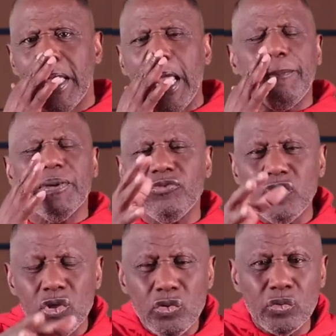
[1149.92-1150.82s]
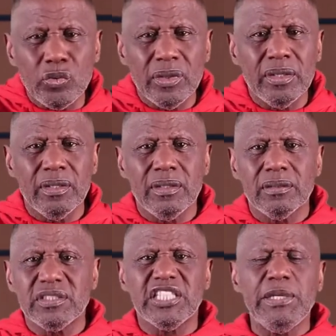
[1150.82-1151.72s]
Helping you
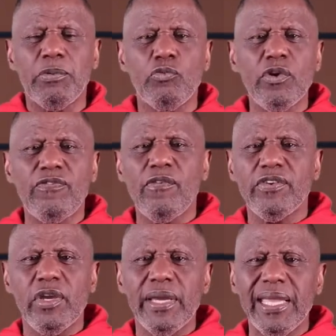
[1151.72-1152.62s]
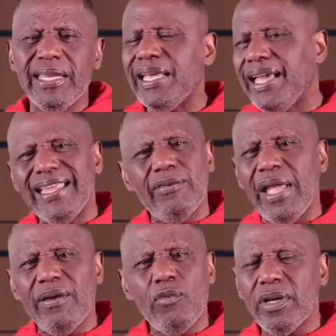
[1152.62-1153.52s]
to keep a roof over your head and don't
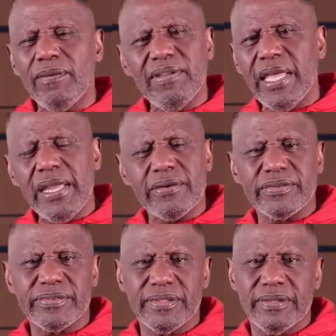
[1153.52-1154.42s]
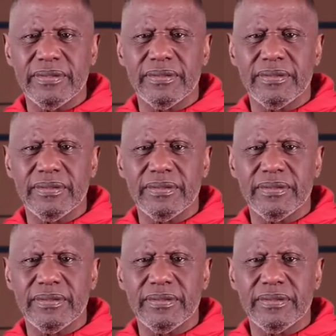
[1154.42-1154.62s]
have one over theirs.